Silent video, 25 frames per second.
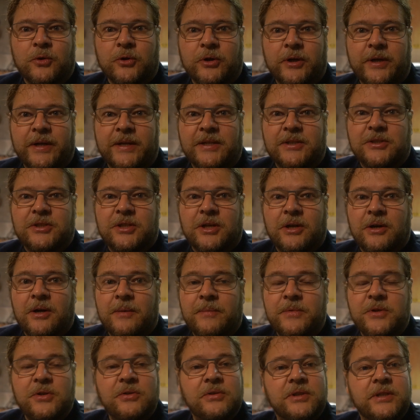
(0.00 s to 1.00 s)
working, so
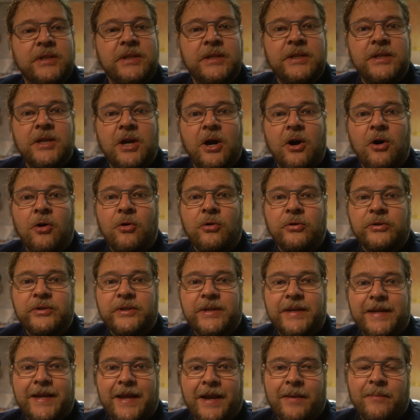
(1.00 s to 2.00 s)
I'm using the
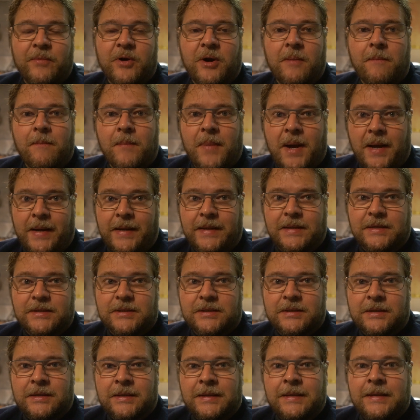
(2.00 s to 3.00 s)
on-camera mics.